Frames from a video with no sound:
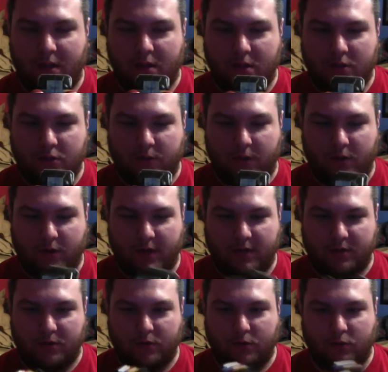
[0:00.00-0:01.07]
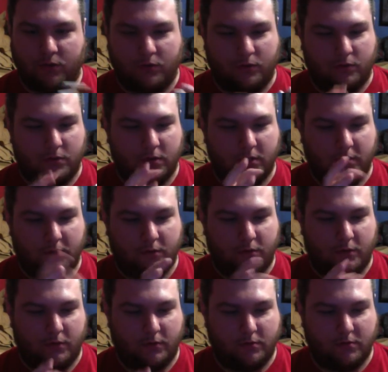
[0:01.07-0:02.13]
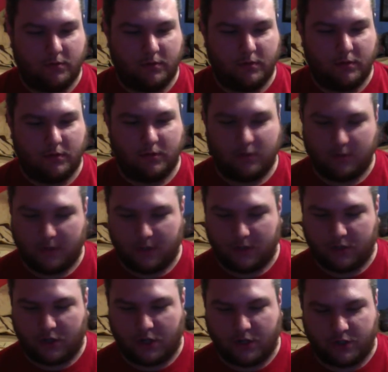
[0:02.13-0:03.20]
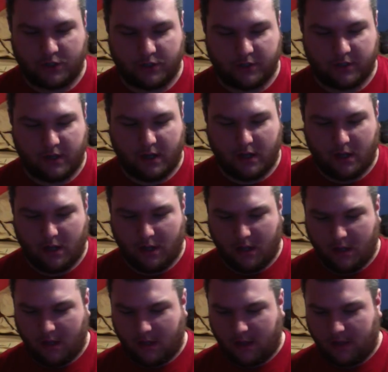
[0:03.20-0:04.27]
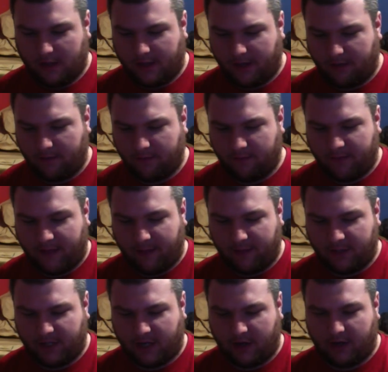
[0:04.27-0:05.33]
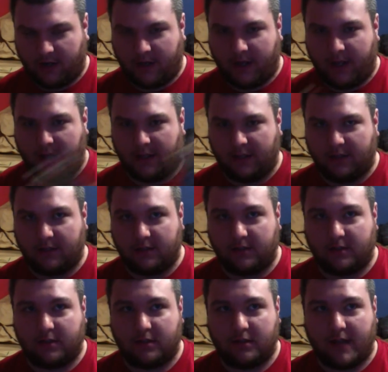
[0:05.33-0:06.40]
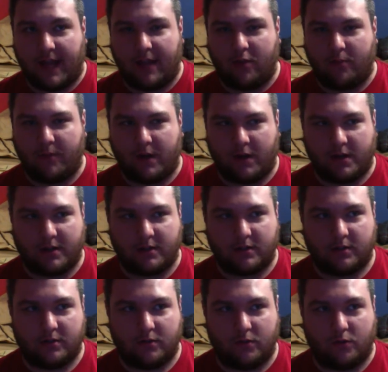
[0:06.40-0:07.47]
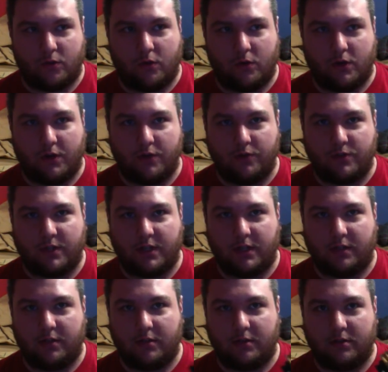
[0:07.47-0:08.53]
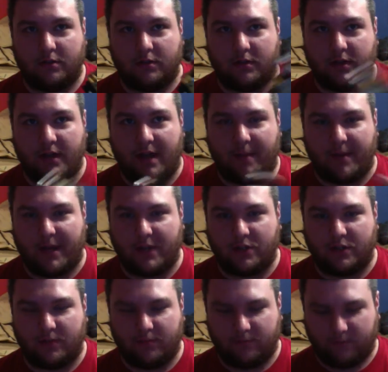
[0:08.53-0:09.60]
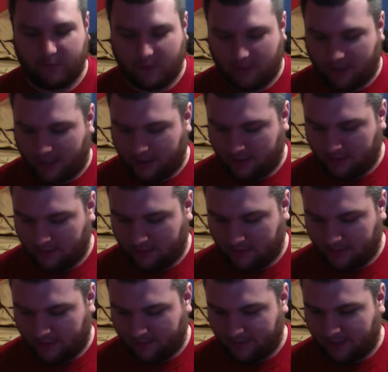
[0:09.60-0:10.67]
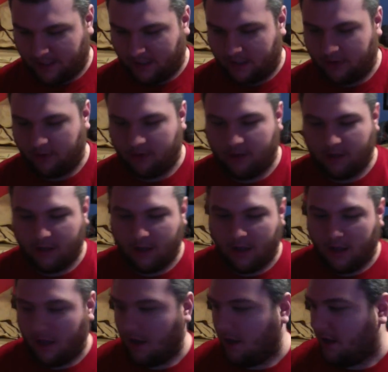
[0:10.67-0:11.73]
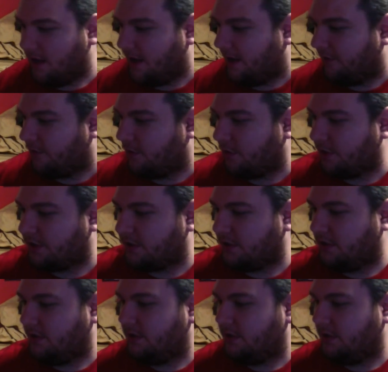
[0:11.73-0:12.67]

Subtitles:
So we don't get the cool dual chargers like Gabutira and Alumaris, or using combination. Okay, stop talking, dude. Now, of course,